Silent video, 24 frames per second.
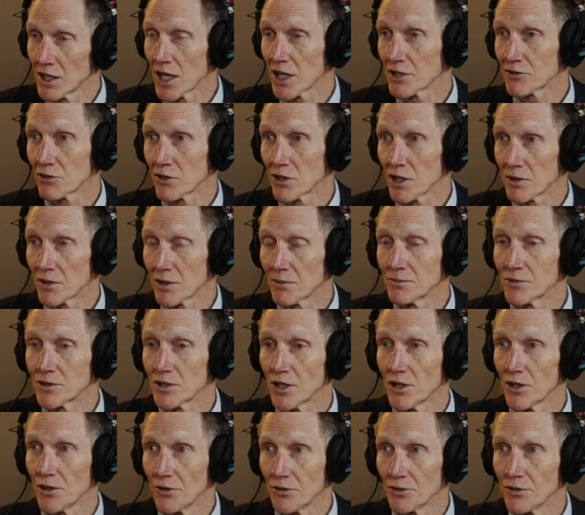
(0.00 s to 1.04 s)
and ask for that
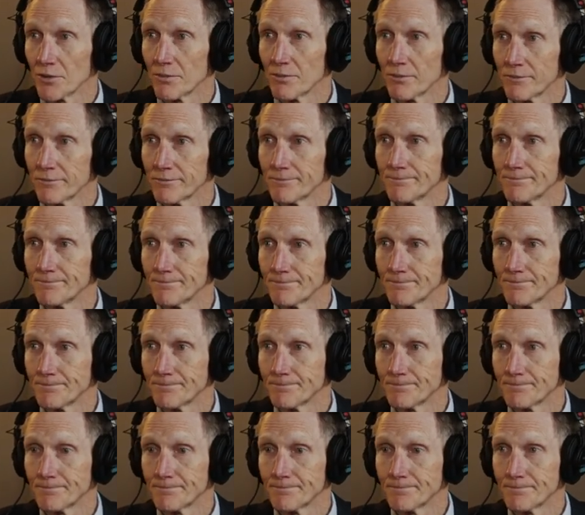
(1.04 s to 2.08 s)
themselves.
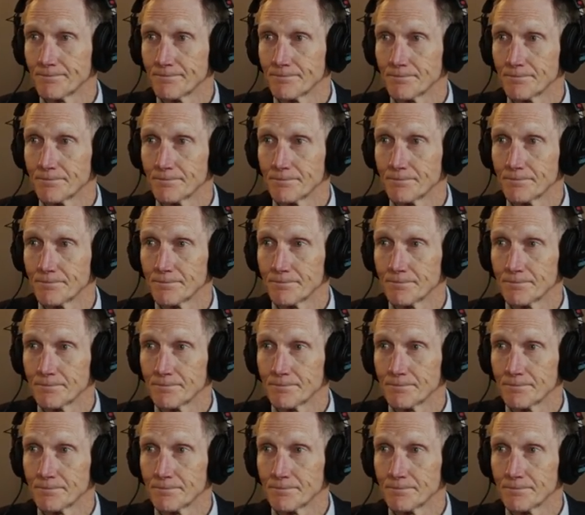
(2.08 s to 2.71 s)
Um,